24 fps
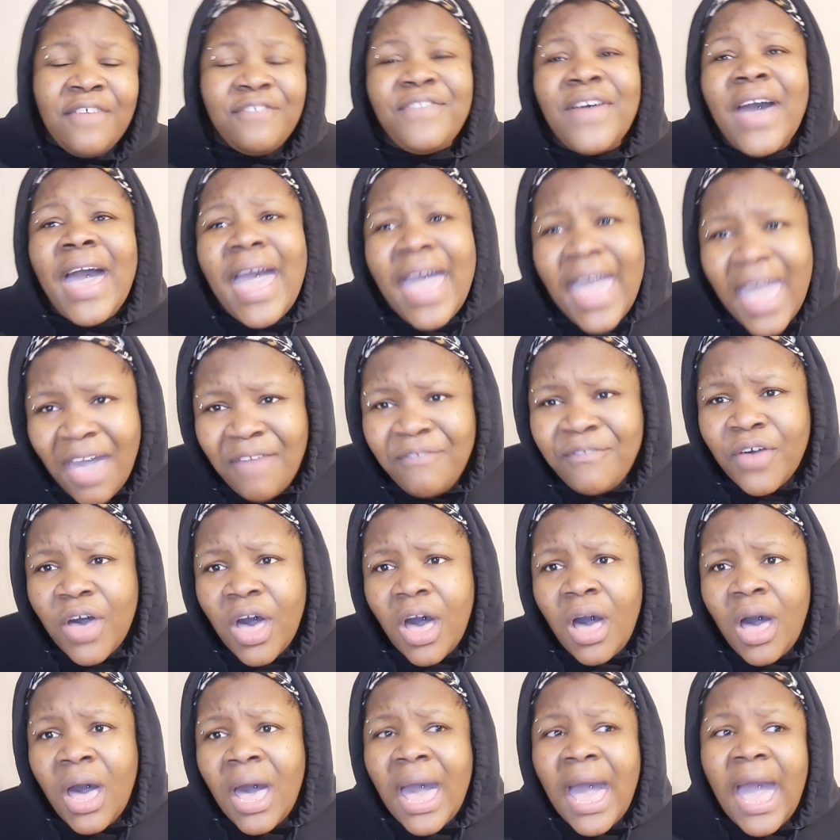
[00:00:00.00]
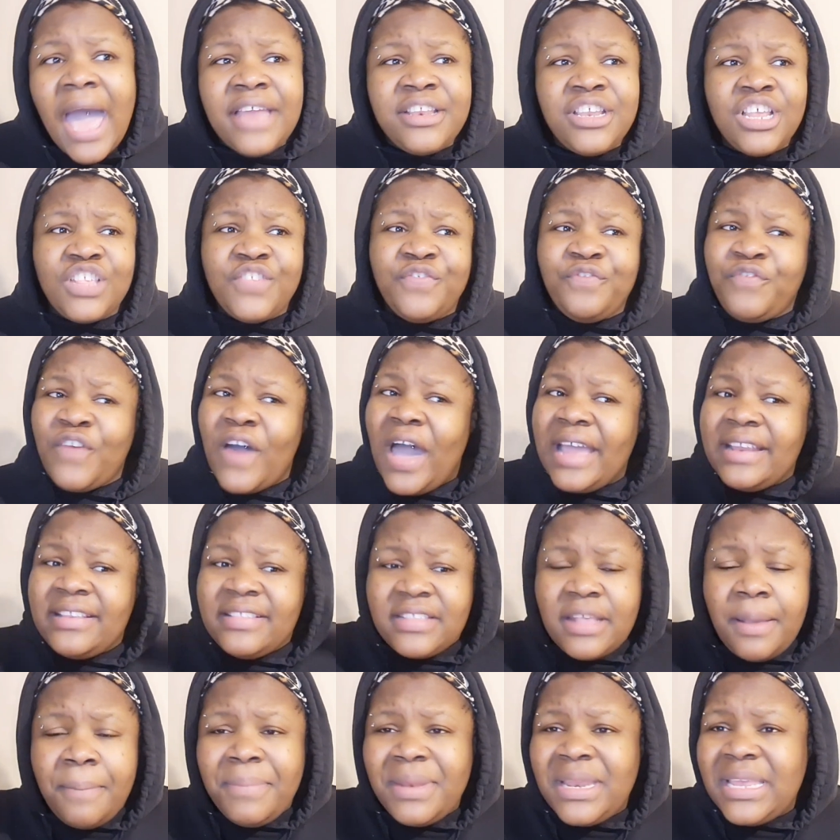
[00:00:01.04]
forever, and just find
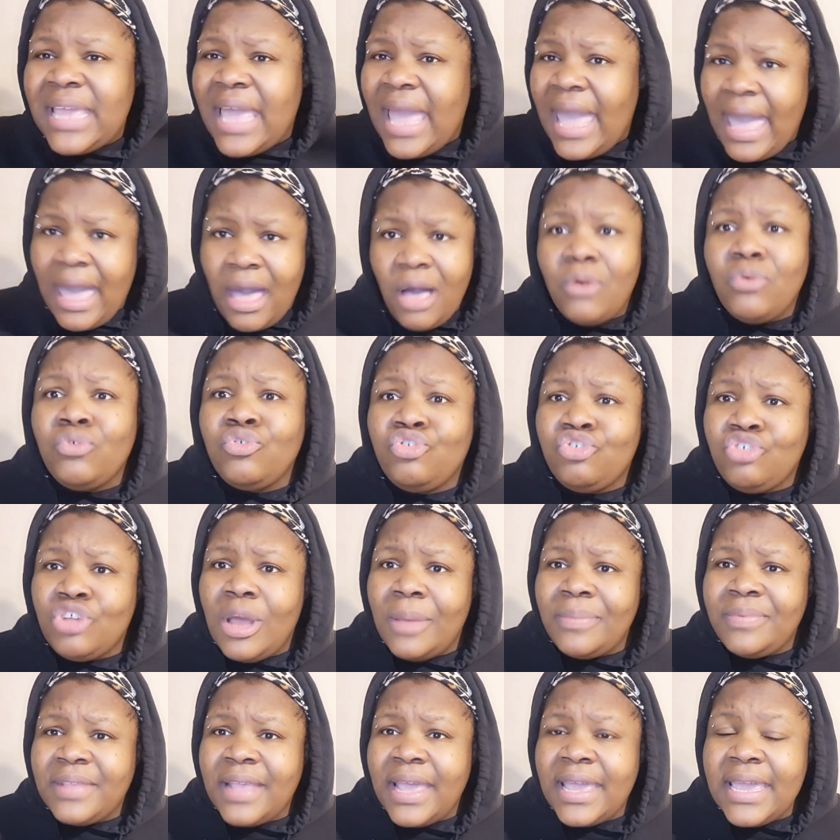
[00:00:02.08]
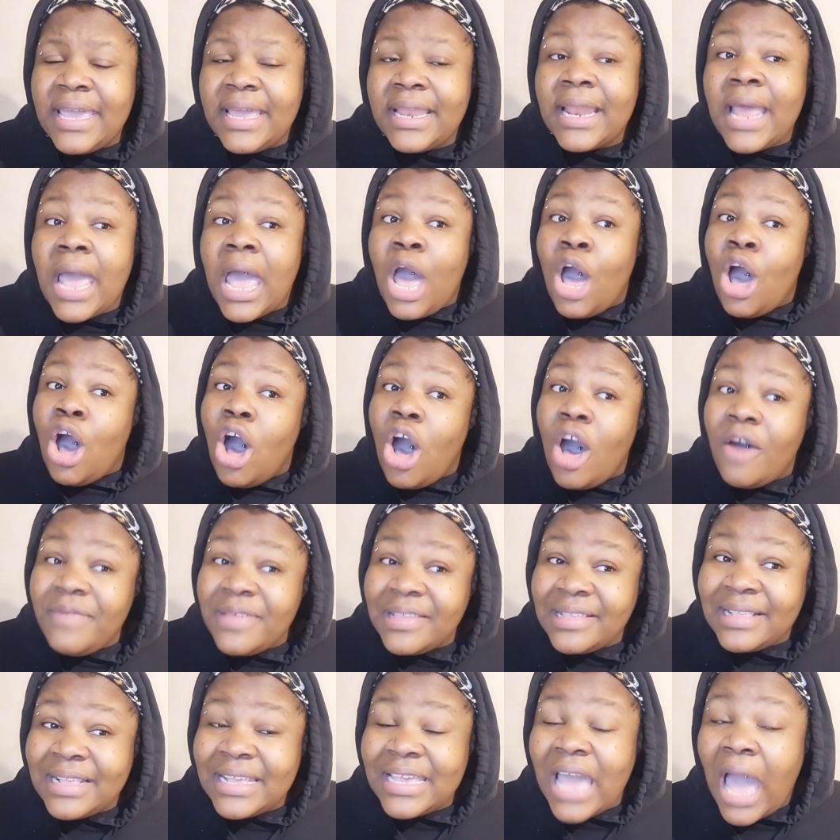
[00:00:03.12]
somebody else, you know what I'm saying?
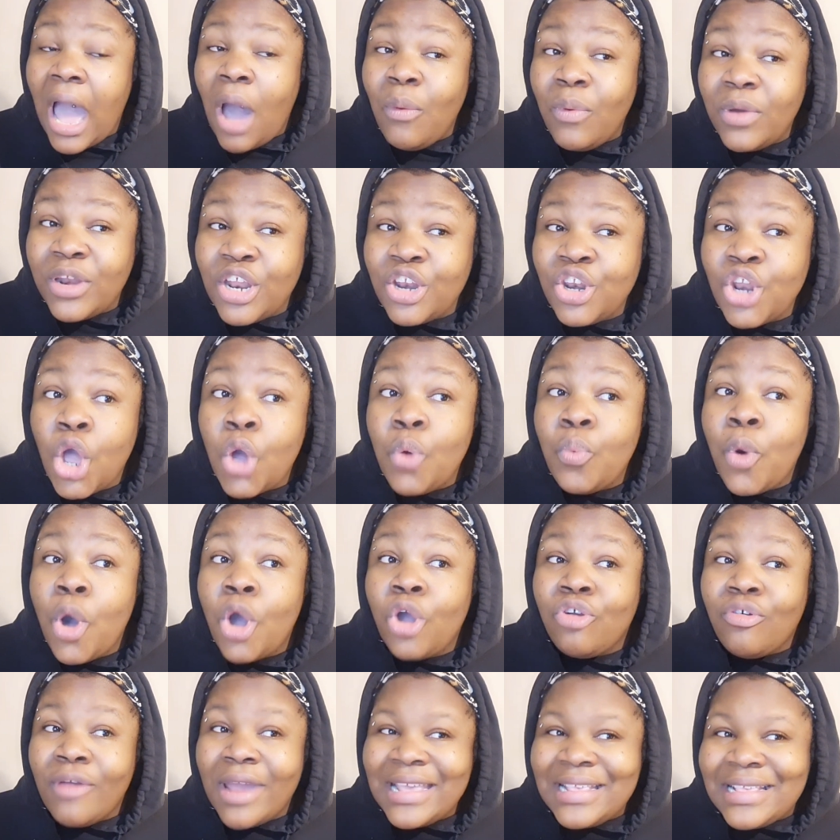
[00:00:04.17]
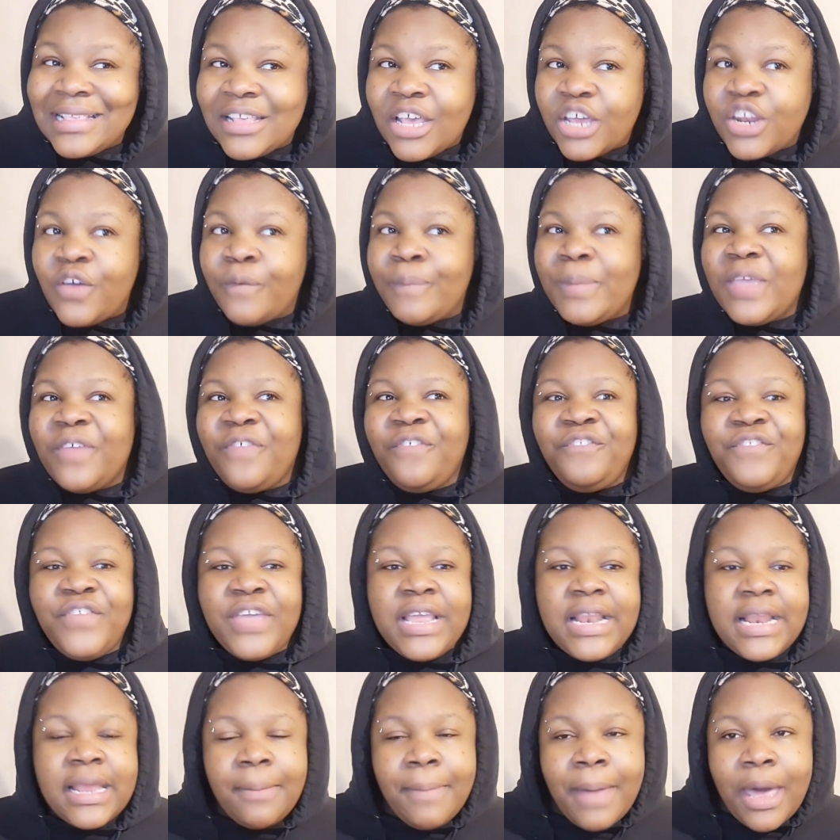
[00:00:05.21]
Obviously, I want to know what Grace is going to be
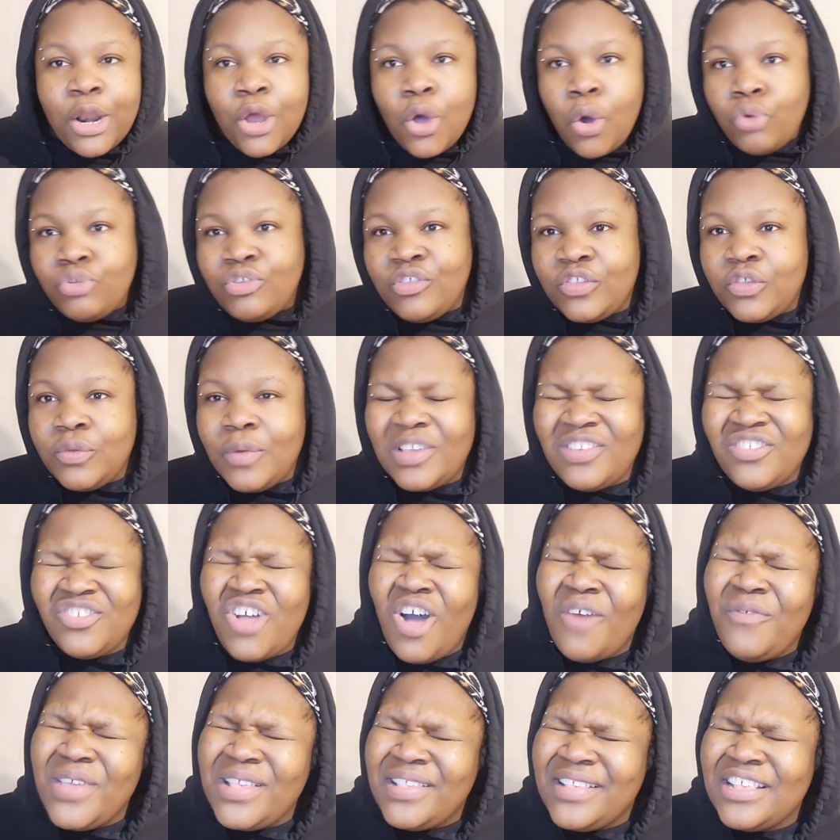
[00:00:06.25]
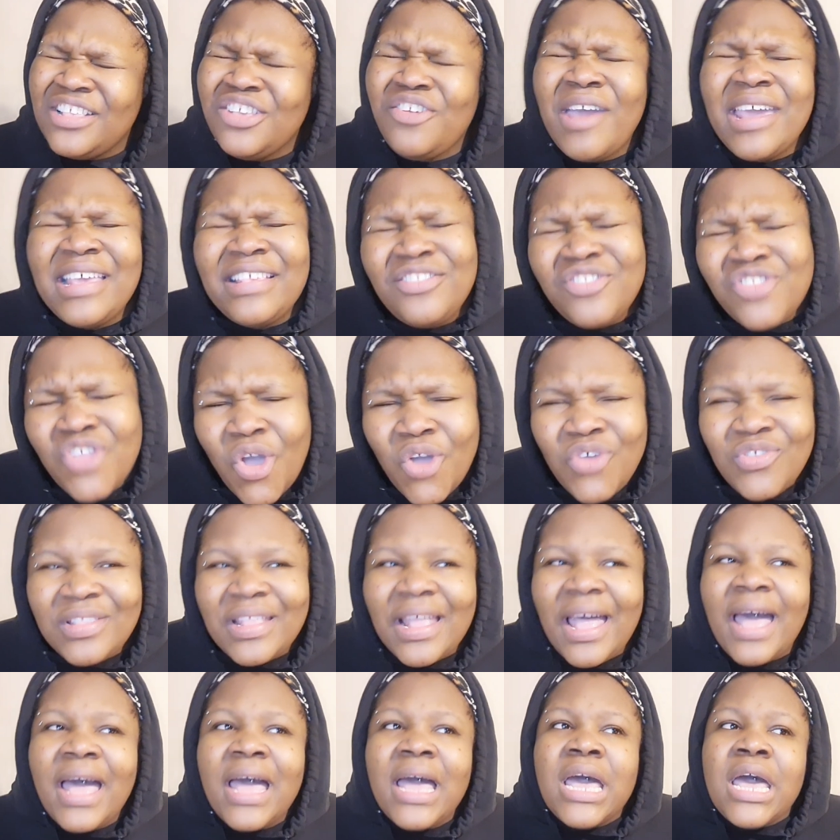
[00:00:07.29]
feeling about the whole situation. Obviously, Grace knows
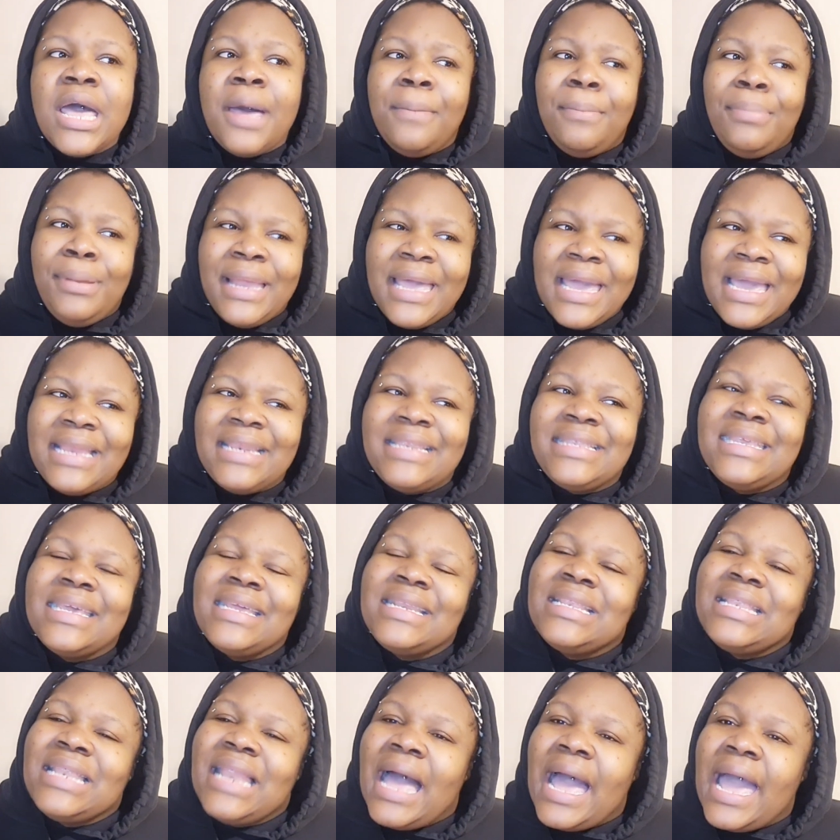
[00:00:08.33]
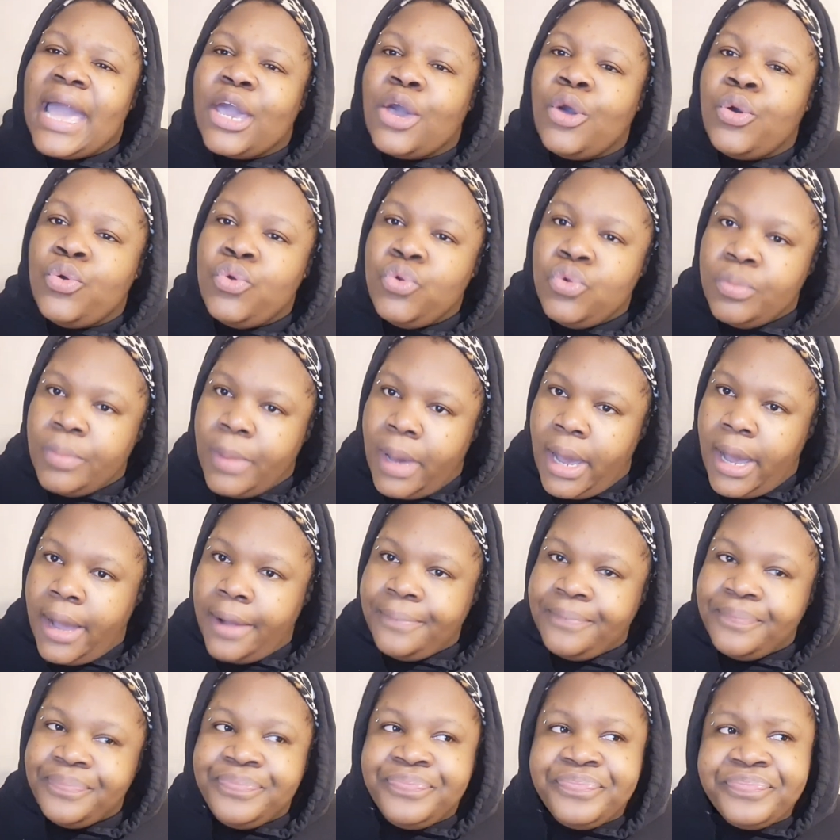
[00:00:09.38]
that Blade did like
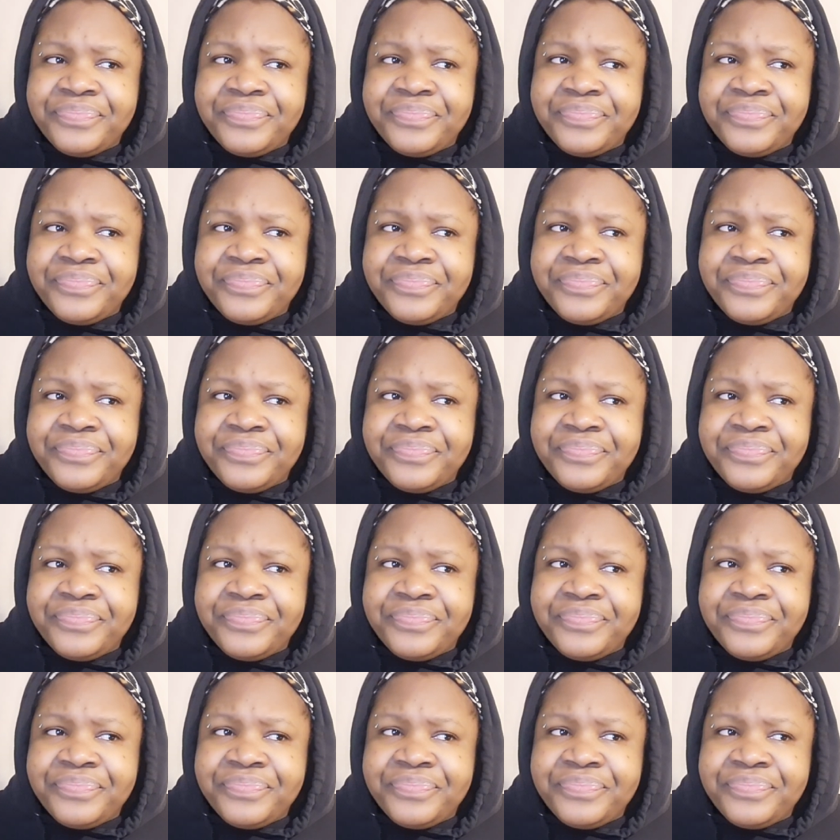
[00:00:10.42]
Uma,